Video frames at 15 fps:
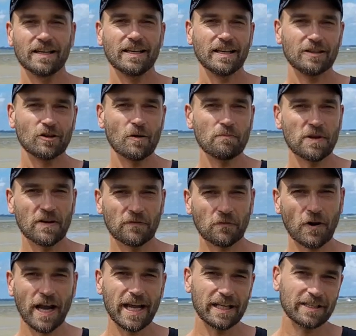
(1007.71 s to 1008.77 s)
don't be
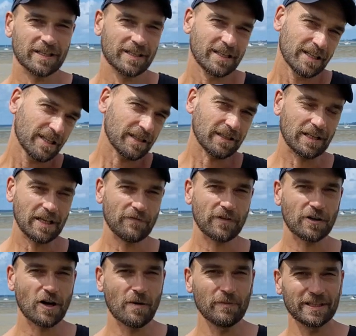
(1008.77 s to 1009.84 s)
afraid, leave a
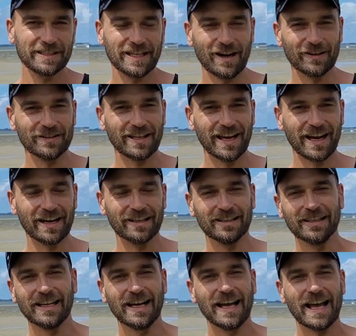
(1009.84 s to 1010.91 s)
comment down there
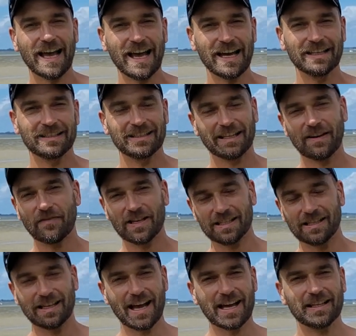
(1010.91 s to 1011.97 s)
and give us a
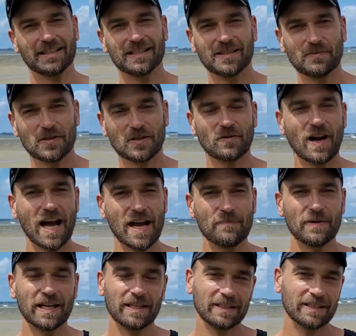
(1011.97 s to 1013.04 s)
like and subscribe
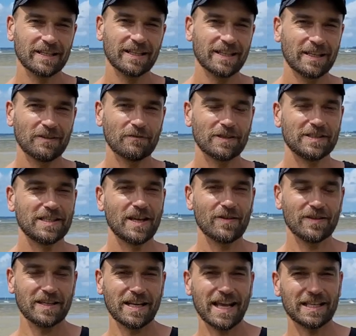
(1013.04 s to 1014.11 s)
and we'll see you in
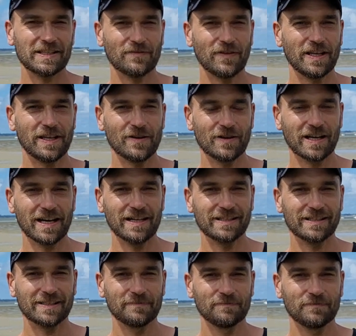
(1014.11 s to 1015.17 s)
the next video
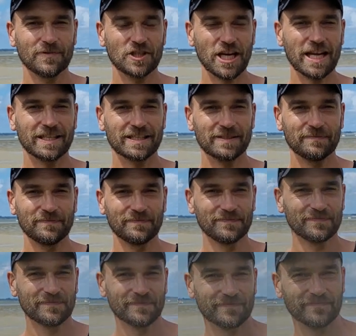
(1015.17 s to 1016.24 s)
guys. Cheers!
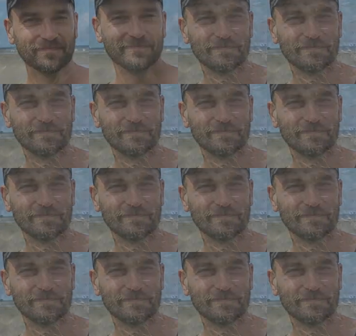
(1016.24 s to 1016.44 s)
cut